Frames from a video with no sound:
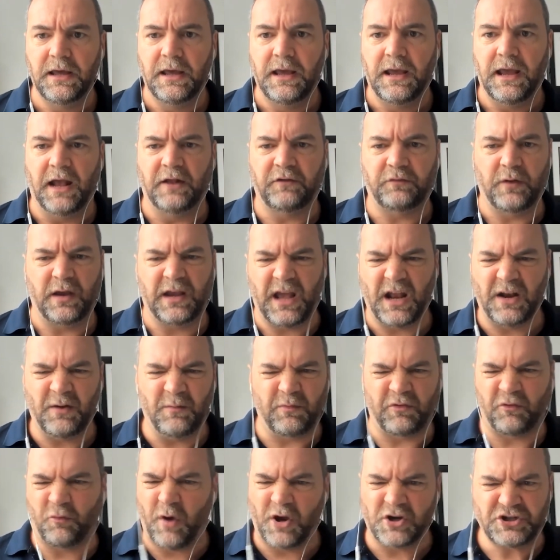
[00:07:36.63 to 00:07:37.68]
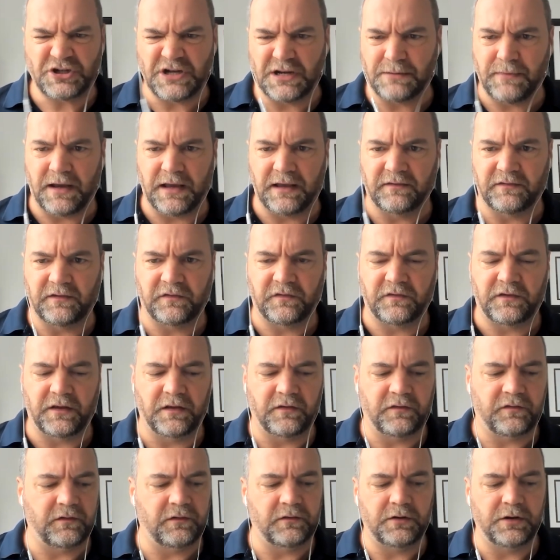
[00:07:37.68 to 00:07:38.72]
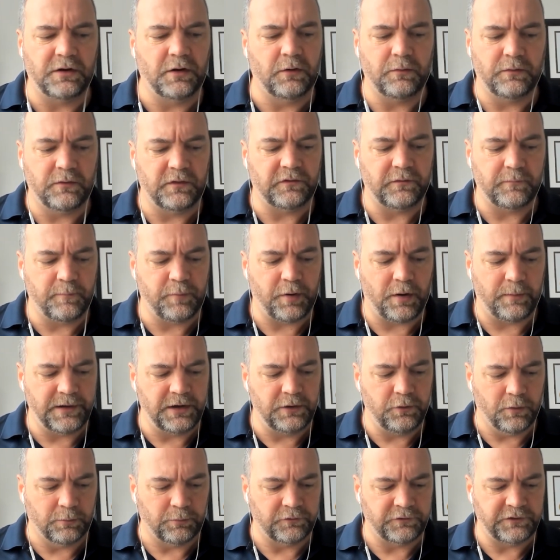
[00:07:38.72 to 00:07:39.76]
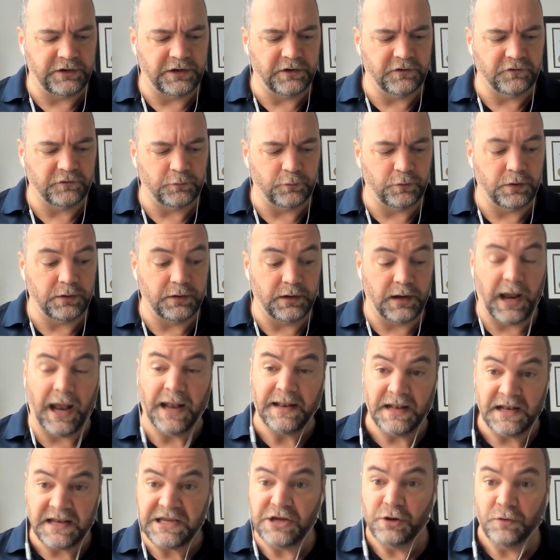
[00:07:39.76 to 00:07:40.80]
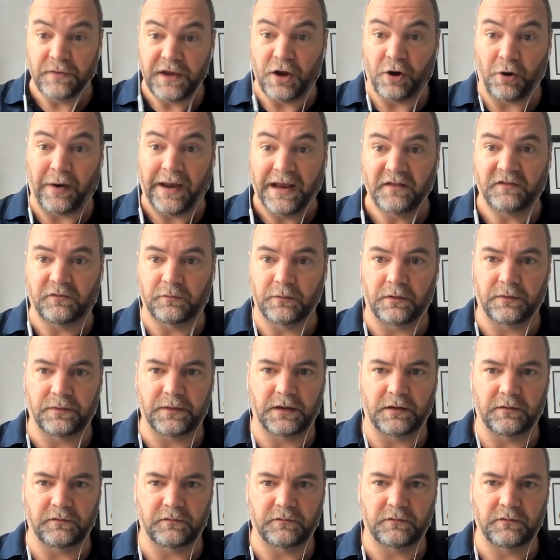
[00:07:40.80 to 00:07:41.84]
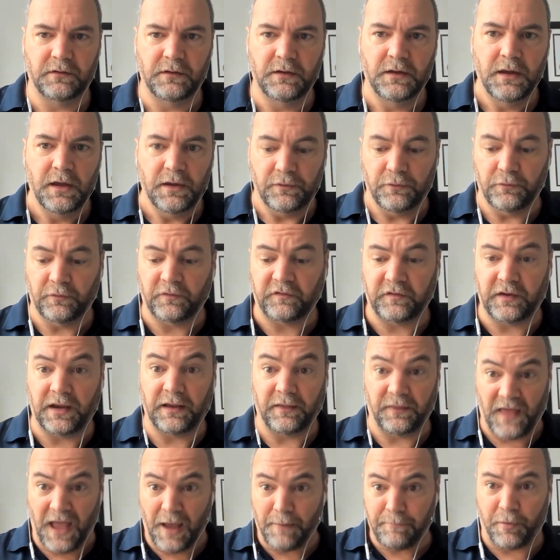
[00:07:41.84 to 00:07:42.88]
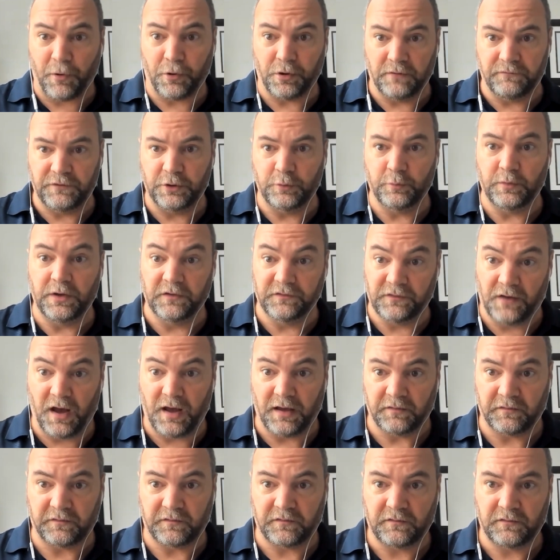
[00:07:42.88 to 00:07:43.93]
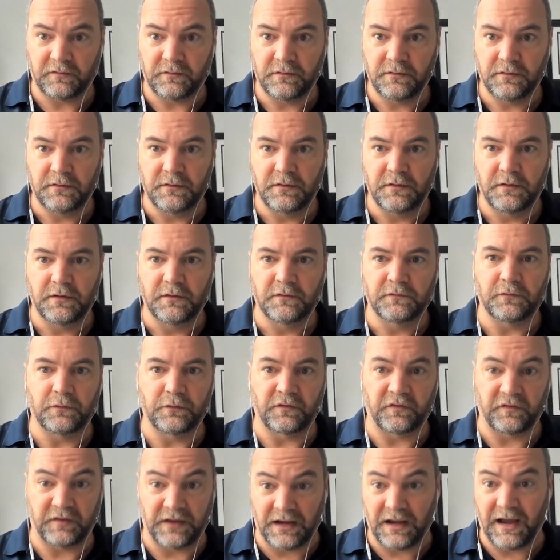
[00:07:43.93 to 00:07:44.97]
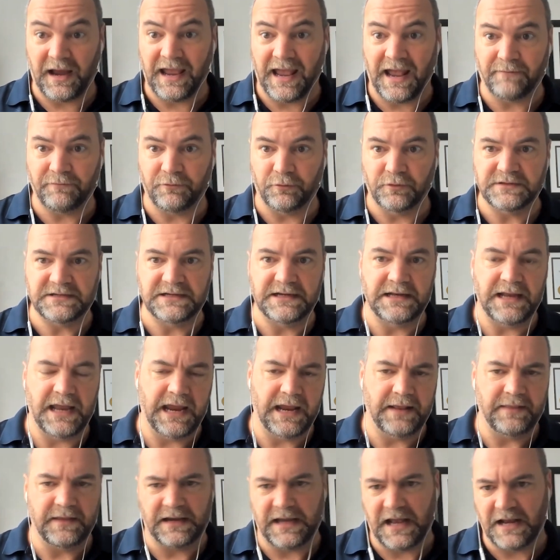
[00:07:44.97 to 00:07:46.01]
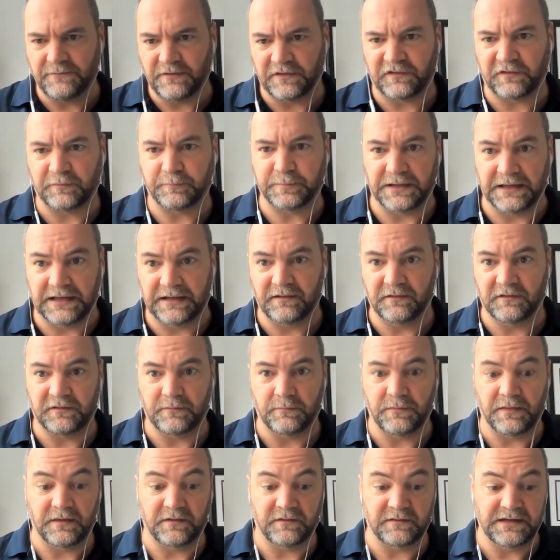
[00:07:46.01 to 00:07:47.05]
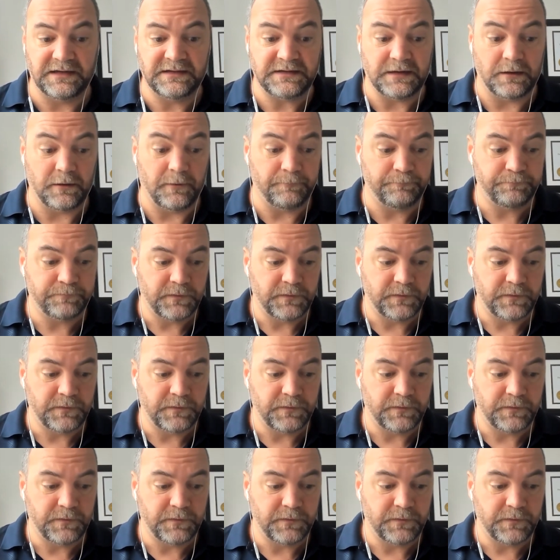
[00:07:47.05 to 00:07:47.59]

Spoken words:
And so I kind of was questioning my existence, and, as probably a normal teenager would. And then here they are answering things. They're saying that part of you is us. So they're saying I have their DNA, and they kind of explain some of this detail.